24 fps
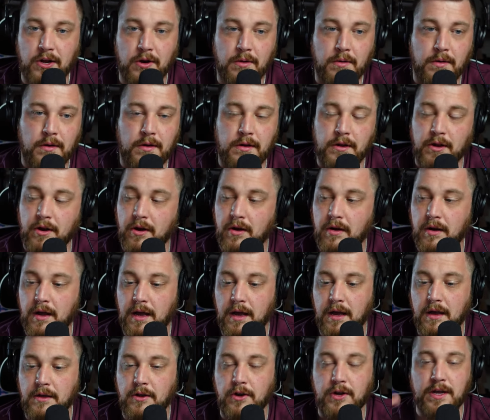Your, your,
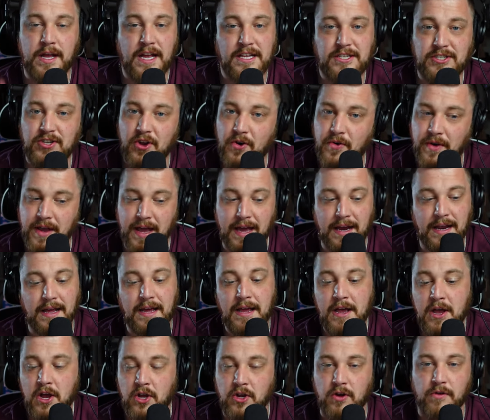uh, your kids don't get
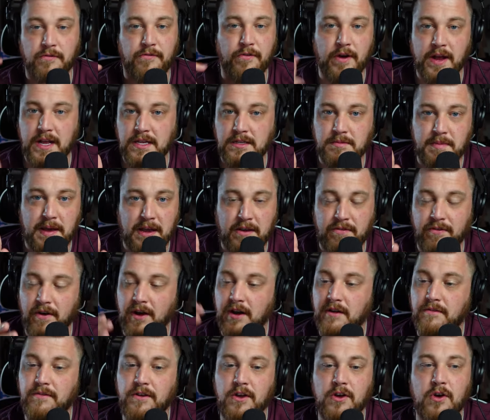it. Your friends make
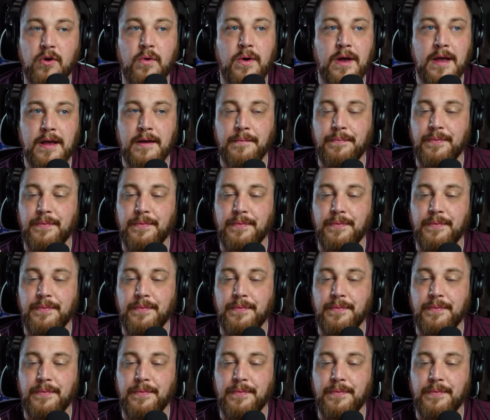fun of you.